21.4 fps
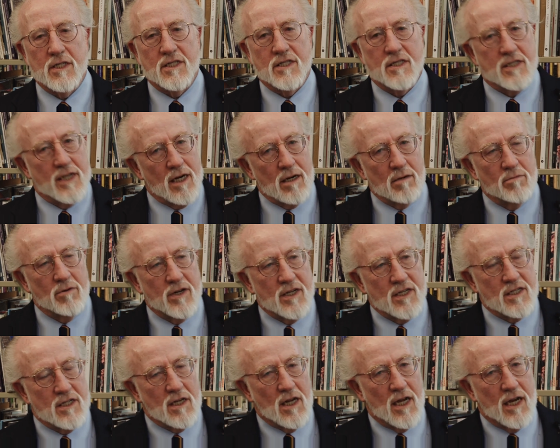
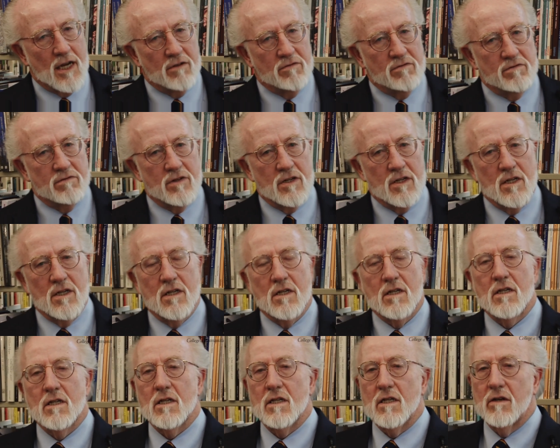celebrates life,
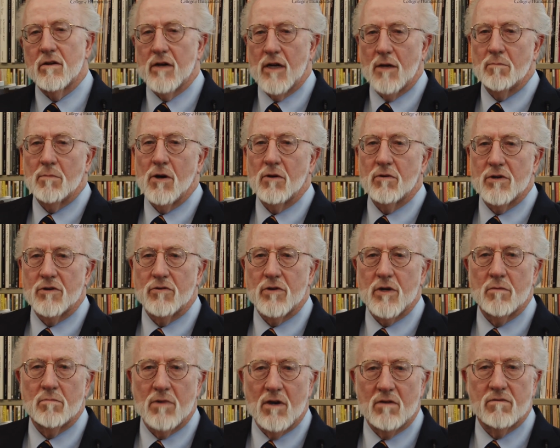lyric
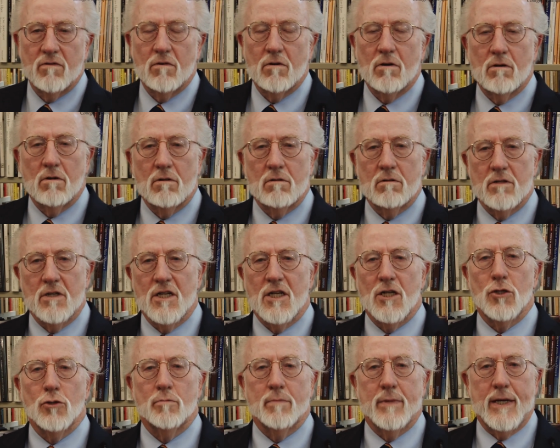poetry, above all,
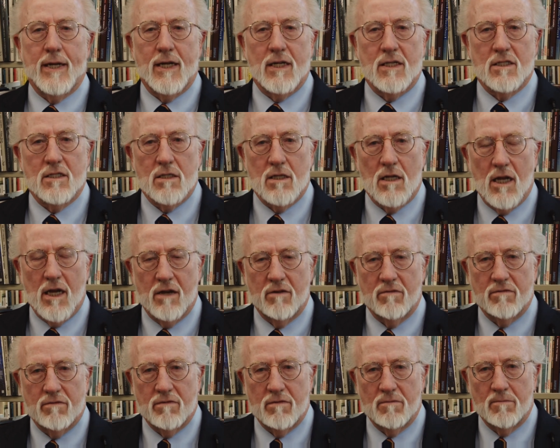illuminates
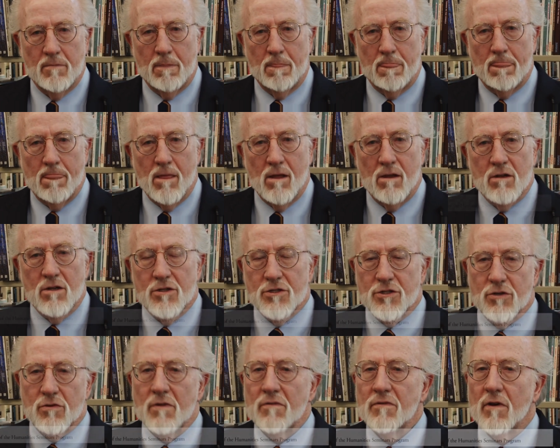life.
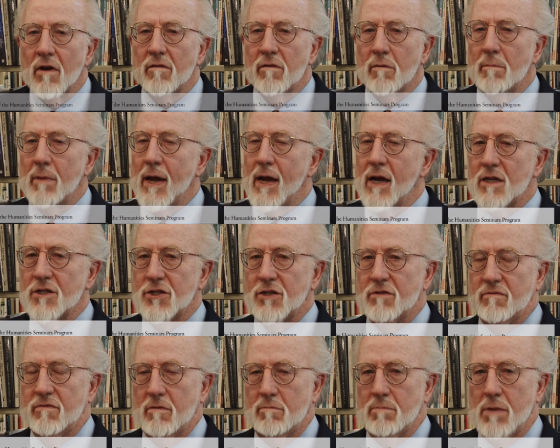So if you have a
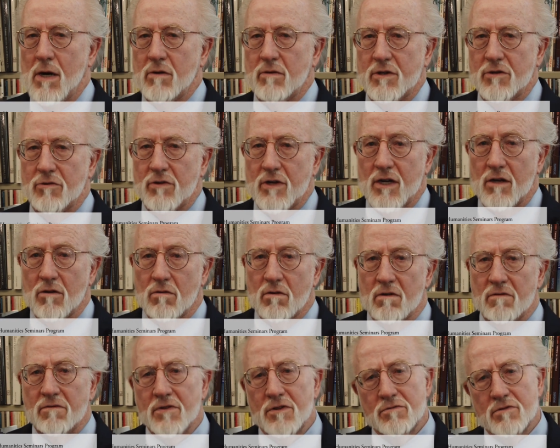passion for poetry,
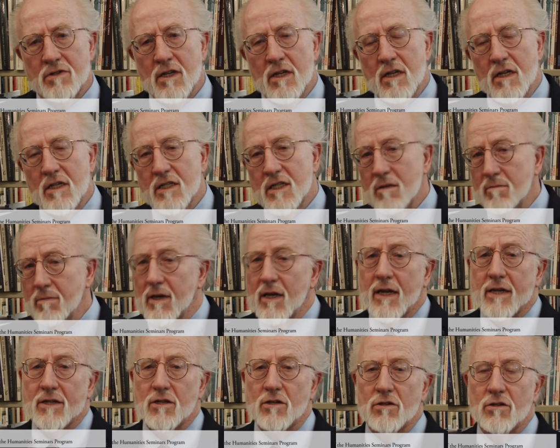or if you'd simply
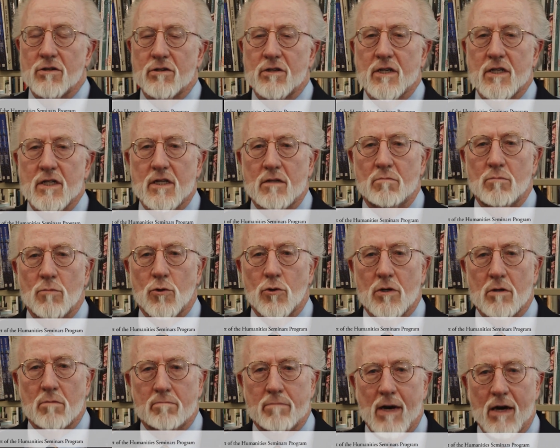like to learn a little
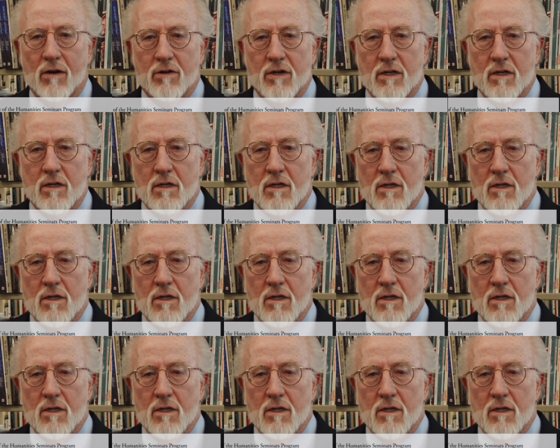more about it,